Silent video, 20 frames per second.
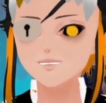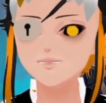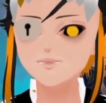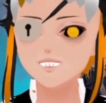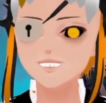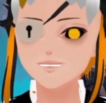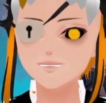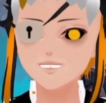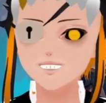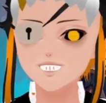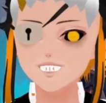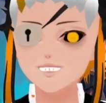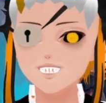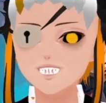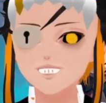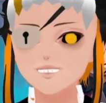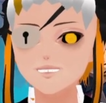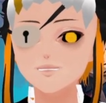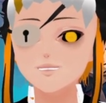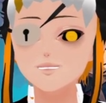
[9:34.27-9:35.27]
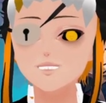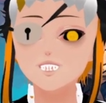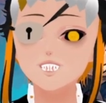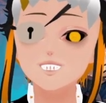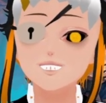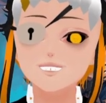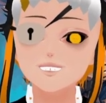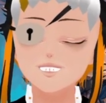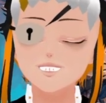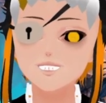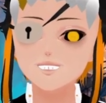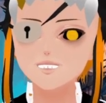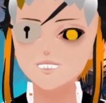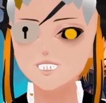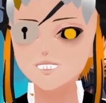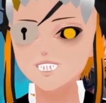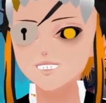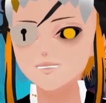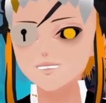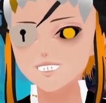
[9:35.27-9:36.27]
especially given the very, very
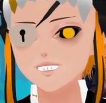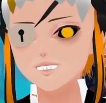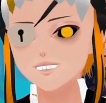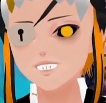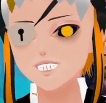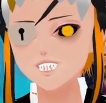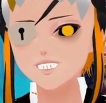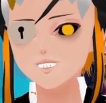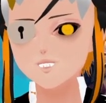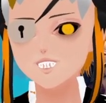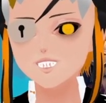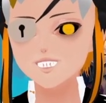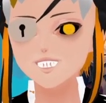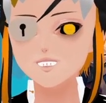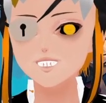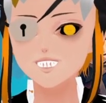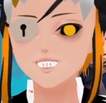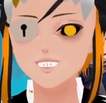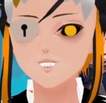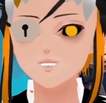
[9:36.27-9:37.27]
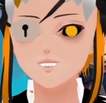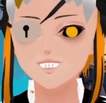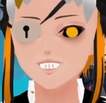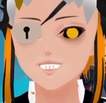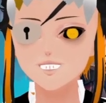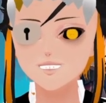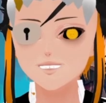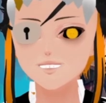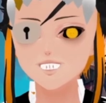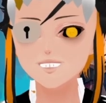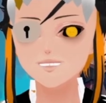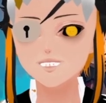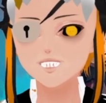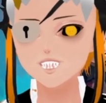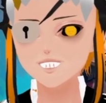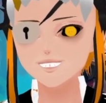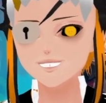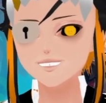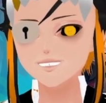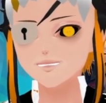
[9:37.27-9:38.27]
last card that we'll be reviewing in this
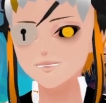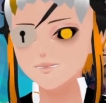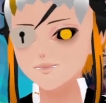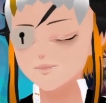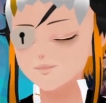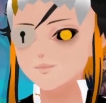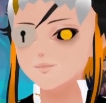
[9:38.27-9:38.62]
batch.